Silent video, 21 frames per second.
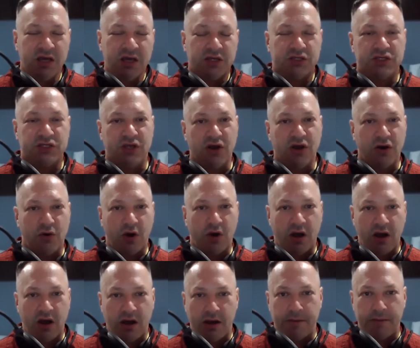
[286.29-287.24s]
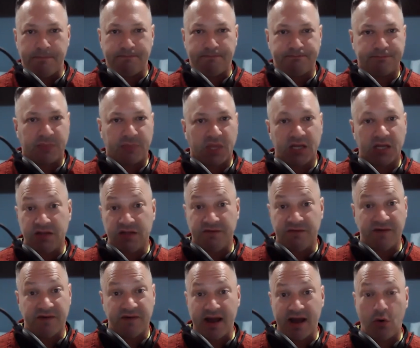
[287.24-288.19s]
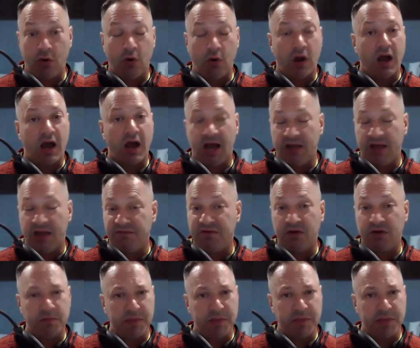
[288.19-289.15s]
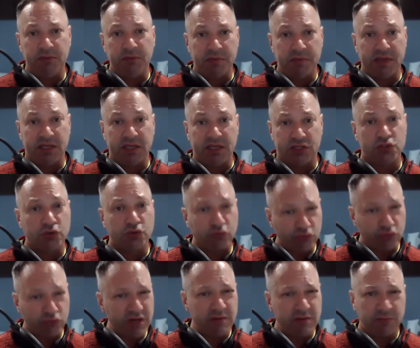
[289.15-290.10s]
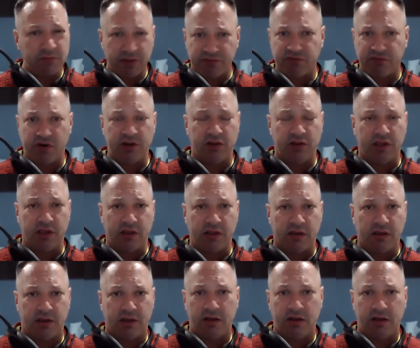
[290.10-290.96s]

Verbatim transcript: So Davao, I found the people to be extremely friendly.